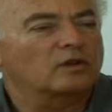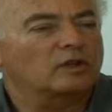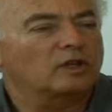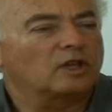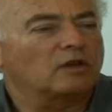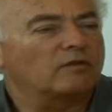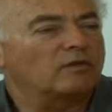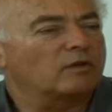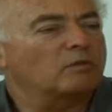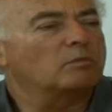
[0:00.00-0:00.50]

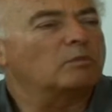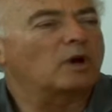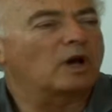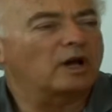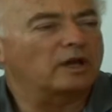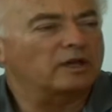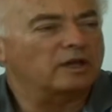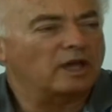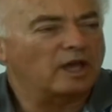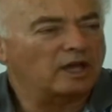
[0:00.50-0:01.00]
given
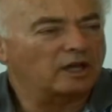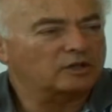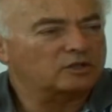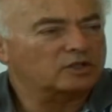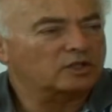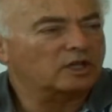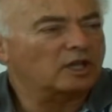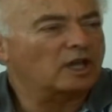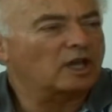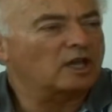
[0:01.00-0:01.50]
by
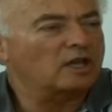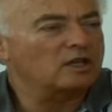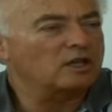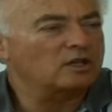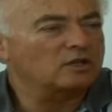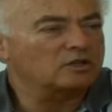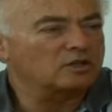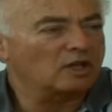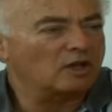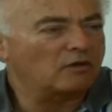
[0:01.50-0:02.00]
xk
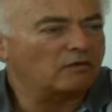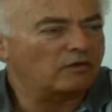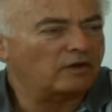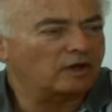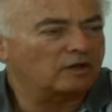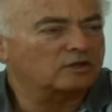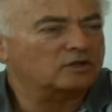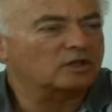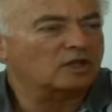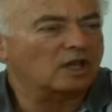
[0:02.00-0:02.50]
is
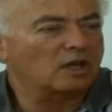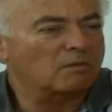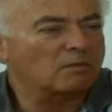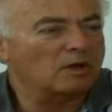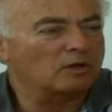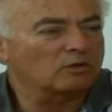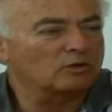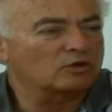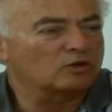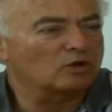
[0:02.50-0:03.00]
fxk
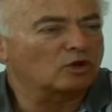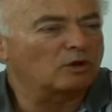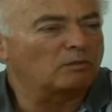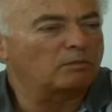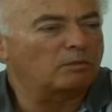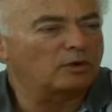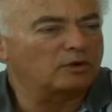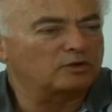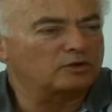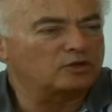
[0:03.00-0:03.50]
minus
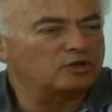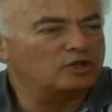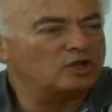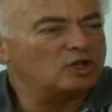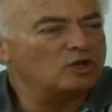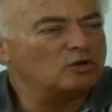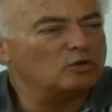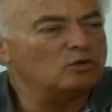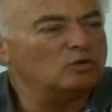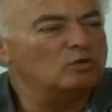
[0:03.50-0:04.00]
1 plus
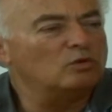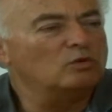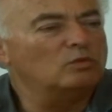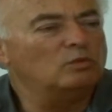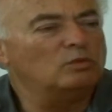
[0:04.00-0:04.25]
gu,